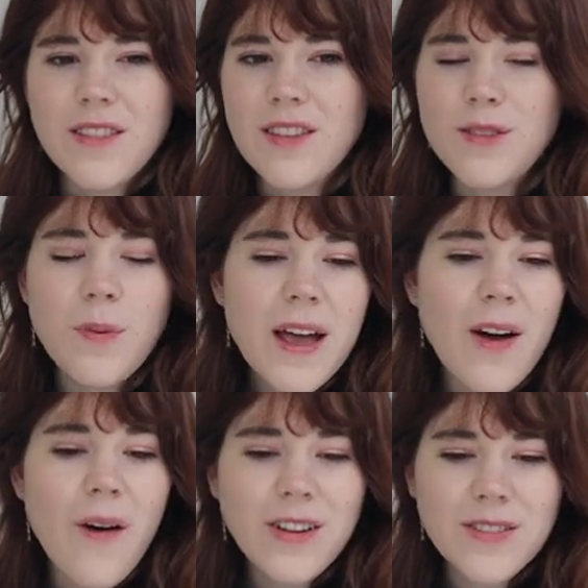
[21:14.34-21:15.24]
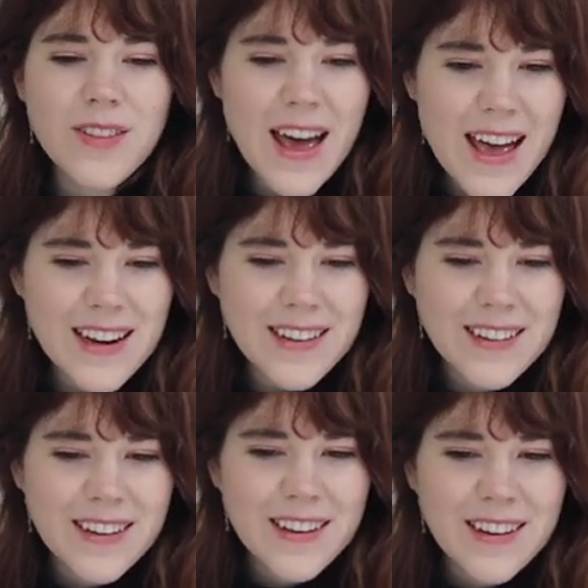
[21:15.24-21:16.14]
Despite all of that,
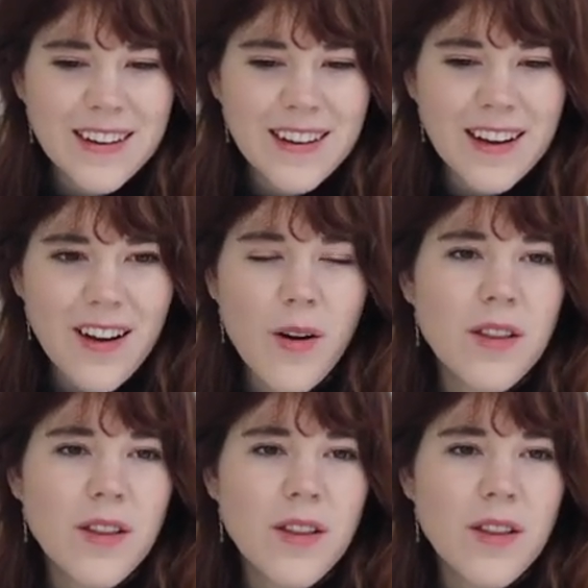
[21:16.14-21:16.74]
oh,